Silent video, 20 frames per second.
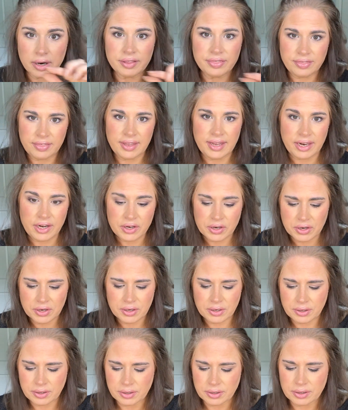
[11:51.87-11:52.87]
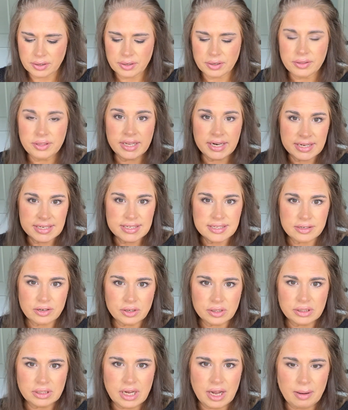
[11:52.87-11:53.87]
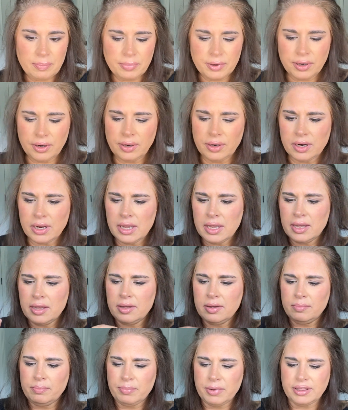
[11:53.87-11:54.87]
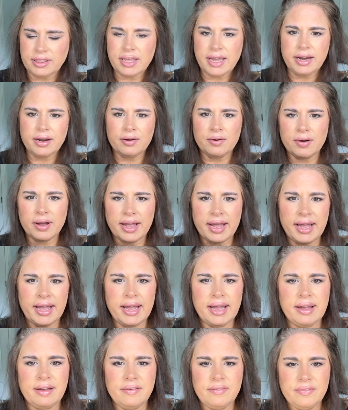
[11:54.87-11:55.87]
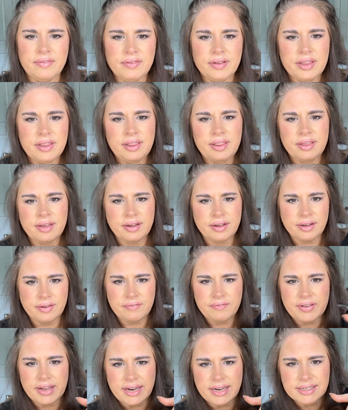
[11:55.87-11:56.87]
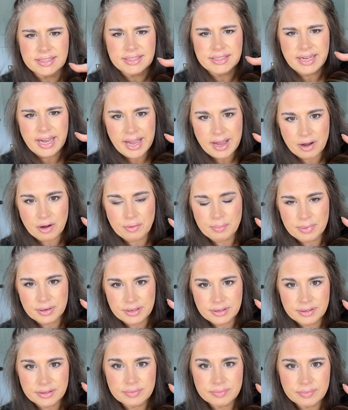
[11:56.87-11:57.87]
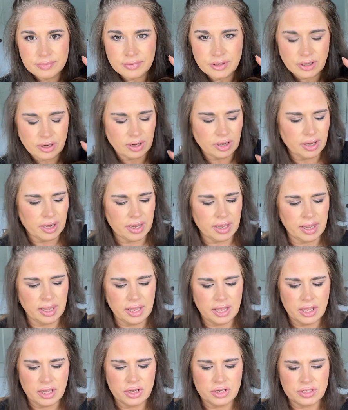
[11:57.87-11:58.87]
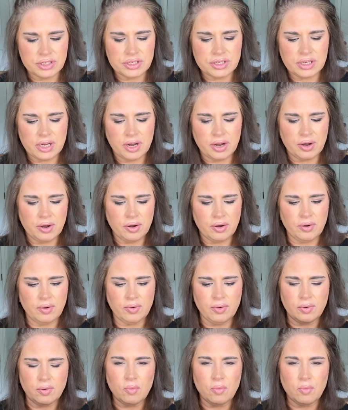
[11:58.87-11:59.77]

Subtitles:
thinner than a silk topper, but they don't have the fake scalp look. So